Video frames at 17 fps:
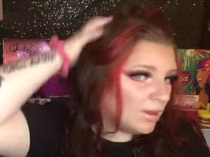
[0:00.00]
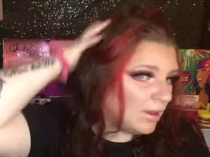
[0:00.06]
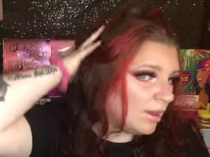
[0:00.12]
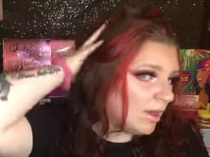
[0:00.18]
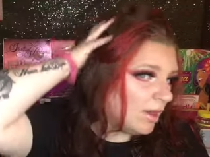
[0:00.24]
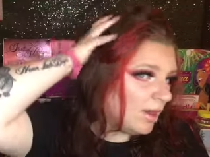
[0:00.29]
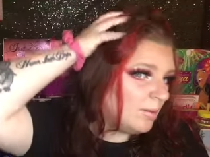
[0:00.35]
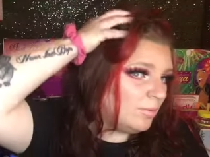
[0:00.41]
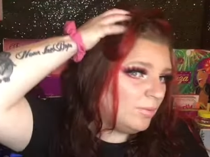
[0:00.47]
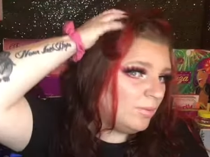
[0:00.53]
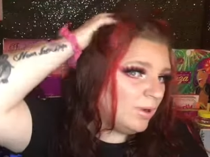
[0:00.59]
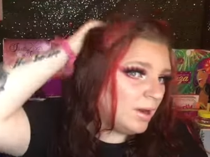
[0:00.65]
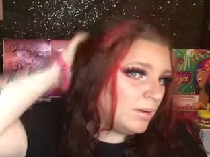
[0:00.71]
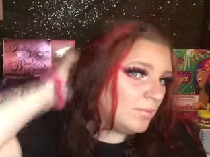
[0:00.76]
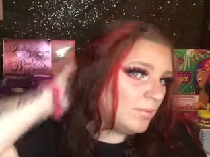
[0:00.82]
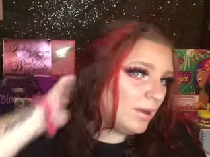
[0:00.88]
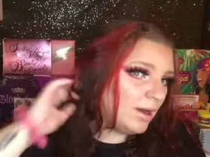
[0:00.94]
yeah, I blew
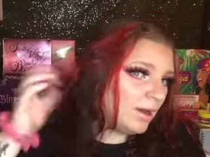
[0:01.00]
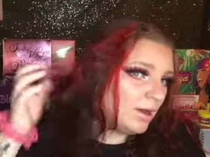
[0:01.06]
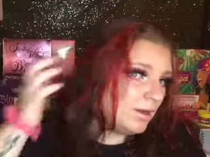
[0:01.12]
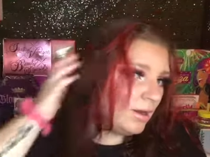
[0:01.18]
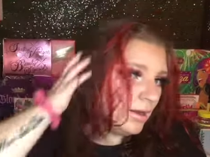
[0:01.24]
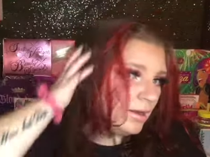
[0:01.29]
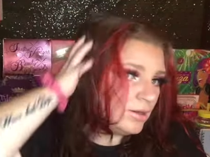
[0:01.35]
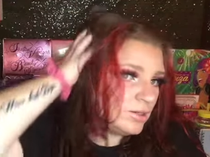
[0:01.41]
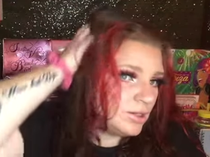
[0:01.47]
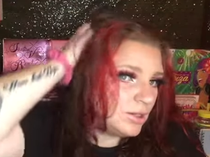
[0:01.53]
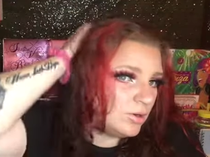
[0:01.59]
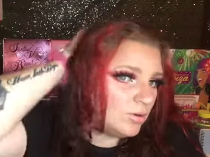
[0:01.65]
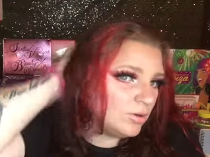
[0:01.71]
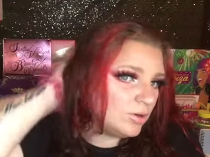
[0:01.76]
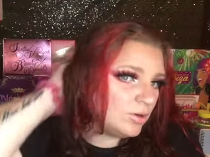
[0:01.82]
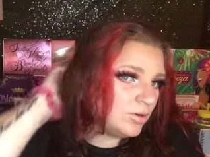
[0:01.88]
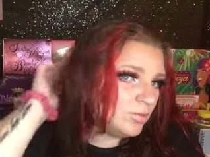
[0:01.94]
out my eyeshadow
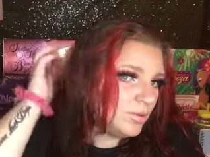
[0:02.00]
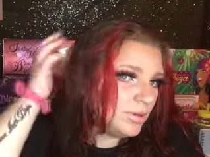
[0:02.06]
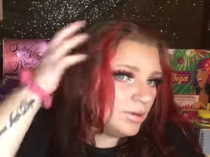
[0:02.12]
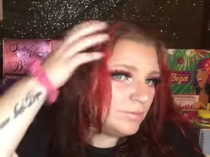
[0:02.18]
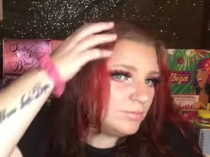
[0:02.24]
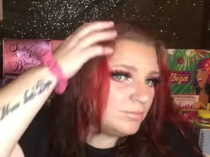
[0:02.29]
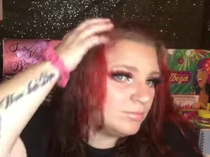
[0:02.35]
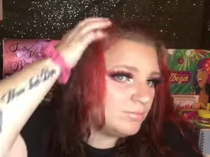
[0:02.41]
a little bit.